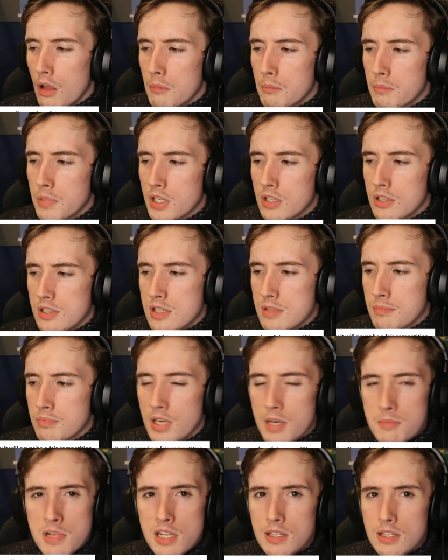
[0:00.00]
Because the
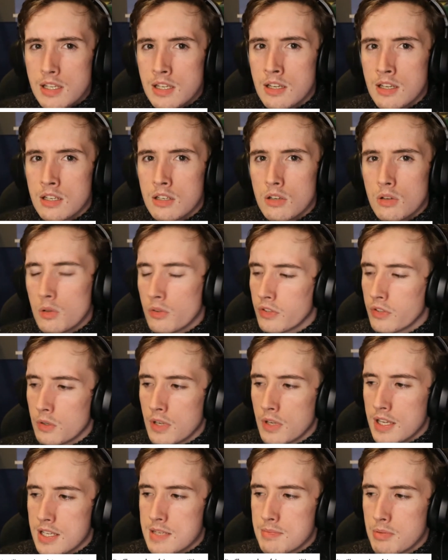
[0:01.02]
Premier League can also
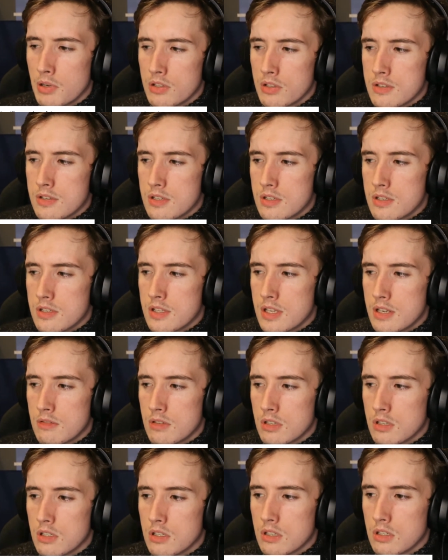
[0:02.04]
get sponsors, they're
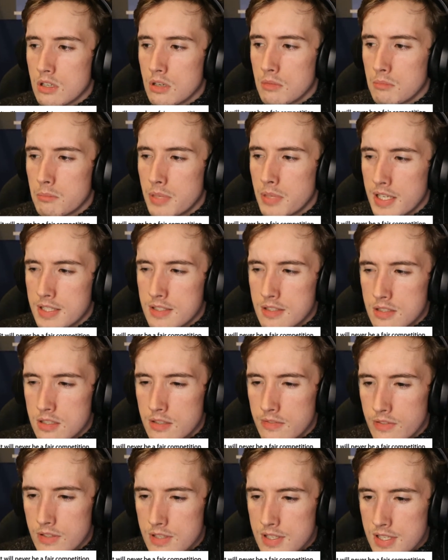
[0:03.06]
a competitor
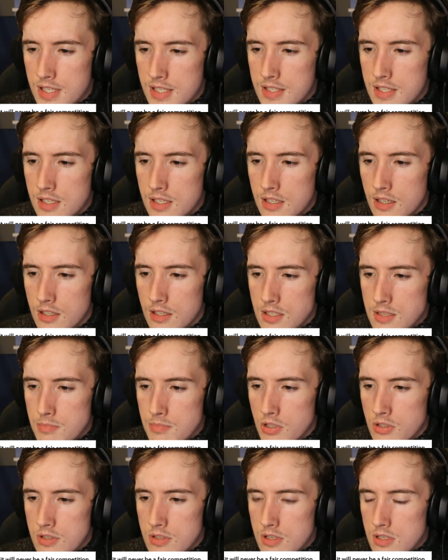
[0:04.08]
for City getting
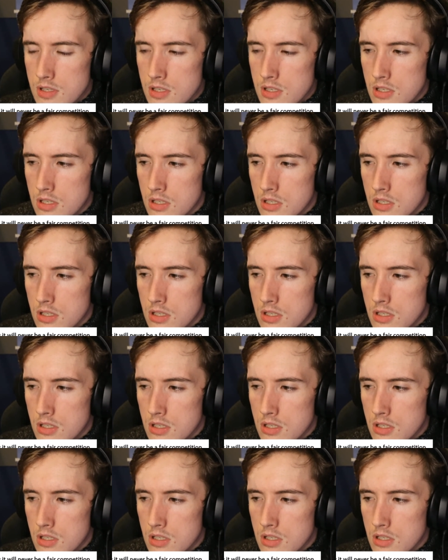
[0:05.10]
sponsors?